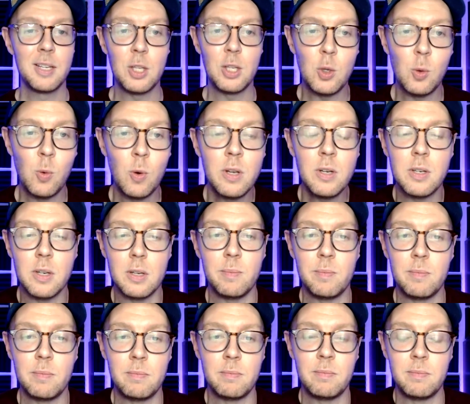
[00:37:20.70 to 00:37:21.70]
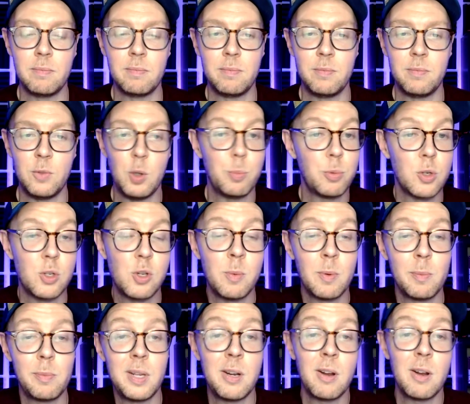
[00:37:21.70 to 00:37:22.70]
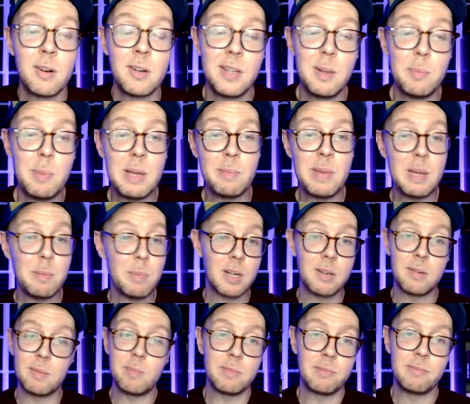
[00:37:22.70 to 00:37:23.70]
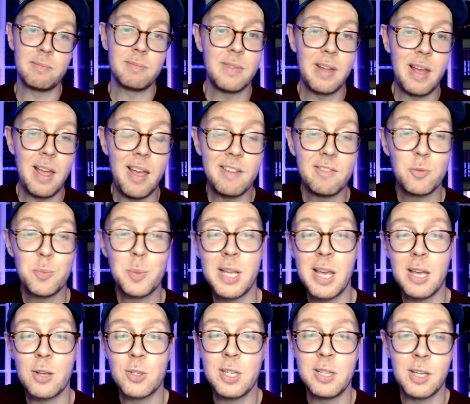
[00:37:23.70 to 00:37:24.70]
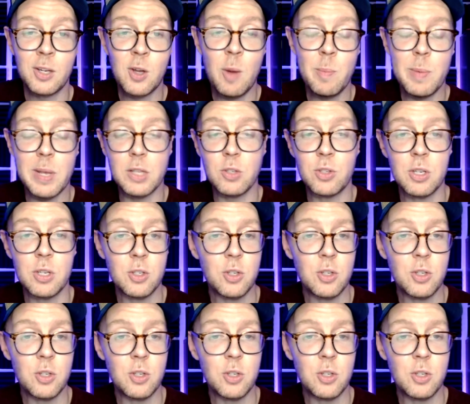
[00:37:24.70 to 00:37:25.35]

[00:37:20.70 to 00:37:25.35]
you earned it. You presumably not only beat me, but everybody else in the comments.